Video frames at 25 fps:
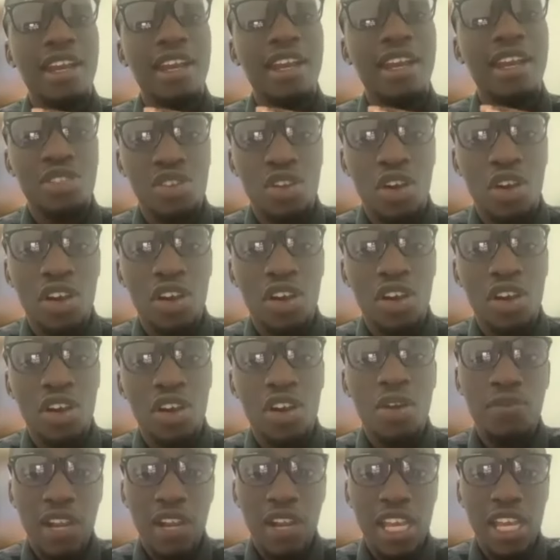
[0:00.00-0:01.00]
And it is
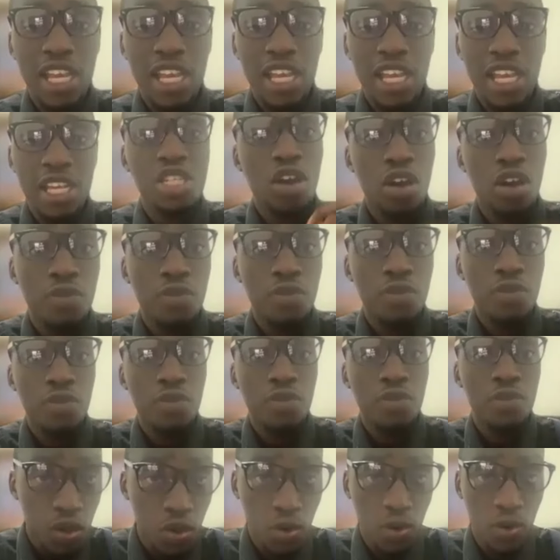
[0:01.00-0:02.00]
not a reflection
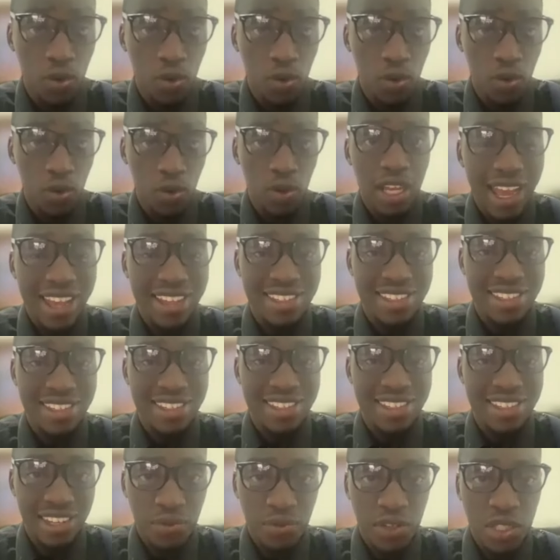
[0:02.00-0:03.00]
of you
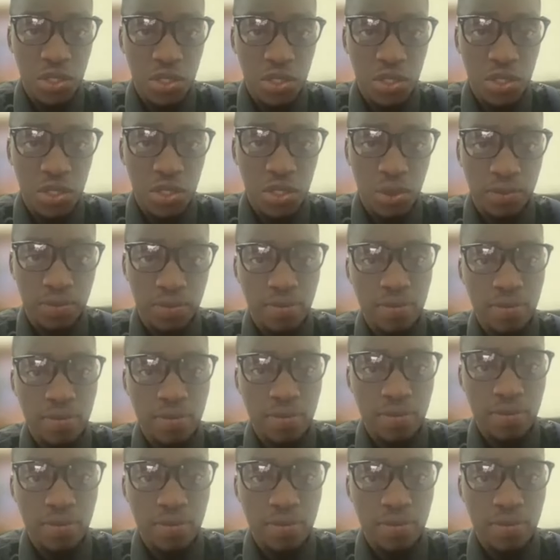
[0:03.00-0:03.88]
as an individual.